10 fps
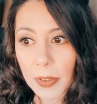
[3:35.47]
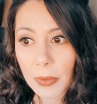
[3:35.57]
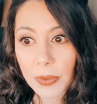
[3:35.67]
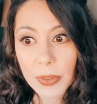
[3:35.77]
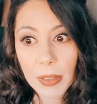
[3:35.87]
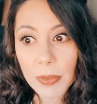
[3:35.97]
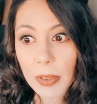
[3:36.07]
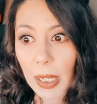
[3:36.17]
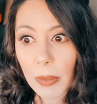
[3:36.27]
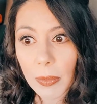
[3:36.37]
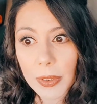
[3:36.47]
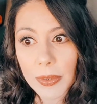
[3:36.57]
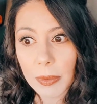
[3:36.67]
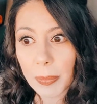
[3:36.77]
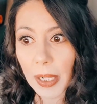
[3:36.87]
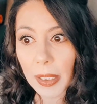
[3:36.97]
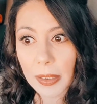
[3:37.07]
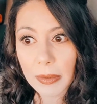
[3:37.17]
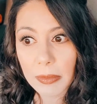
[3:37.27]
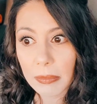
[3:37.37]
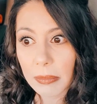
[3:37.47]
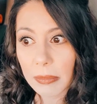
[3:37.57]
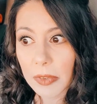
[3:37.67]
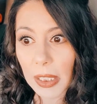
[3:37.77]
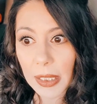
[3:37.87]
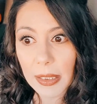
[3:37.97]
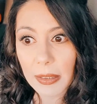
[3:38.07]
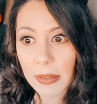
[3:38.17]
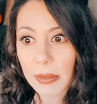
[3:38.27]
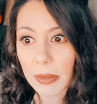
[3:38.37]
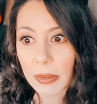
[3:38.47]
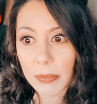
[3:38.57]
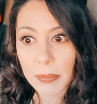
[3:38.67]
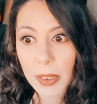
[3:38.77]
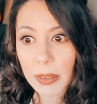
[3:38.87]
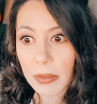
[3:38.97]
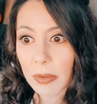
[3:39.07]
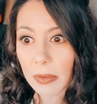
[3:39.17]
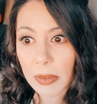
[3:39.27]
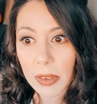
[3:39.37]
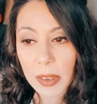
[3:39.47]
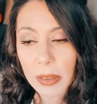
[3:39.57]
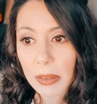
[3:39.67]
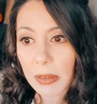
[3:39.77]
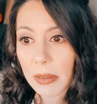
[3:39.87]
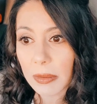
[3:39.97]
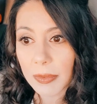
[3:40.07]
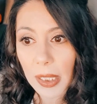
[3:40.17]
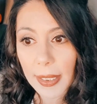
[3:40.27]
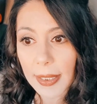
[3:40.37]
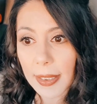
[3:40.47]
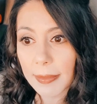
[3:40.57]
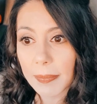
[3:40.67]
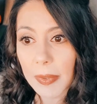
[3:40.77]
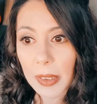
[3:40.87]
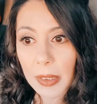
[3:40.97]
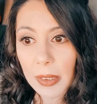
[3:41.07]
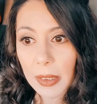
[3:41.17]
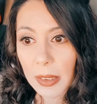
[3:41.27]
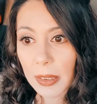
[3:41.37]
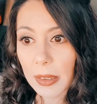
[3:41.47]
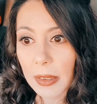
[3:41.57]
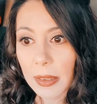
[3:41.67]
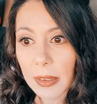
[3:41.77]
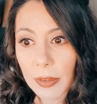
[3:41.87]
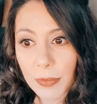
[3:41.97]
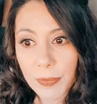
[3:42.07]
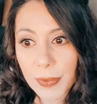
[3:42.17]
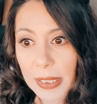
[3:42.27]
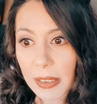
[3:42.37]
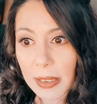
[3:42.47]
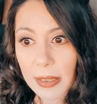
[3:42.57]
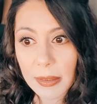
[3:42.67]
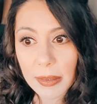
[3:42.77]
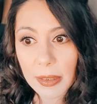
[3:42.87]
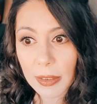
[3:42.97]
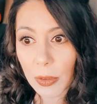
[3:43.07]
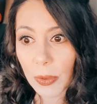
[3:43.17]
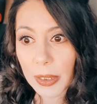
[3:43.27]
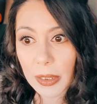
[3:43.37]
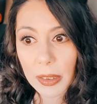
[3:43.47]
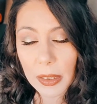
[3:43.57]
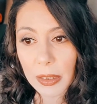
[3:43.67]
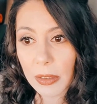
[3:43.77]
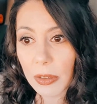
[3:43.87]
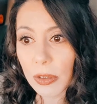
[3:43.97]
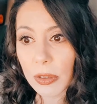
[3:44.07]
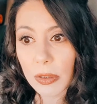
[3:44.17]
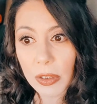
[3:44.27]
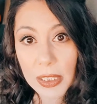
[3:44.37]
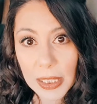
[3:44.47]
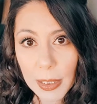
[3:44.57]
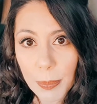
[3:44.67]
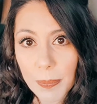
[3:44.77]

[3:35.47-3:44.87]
several hours upon days or months or years of time, facing and going in deep,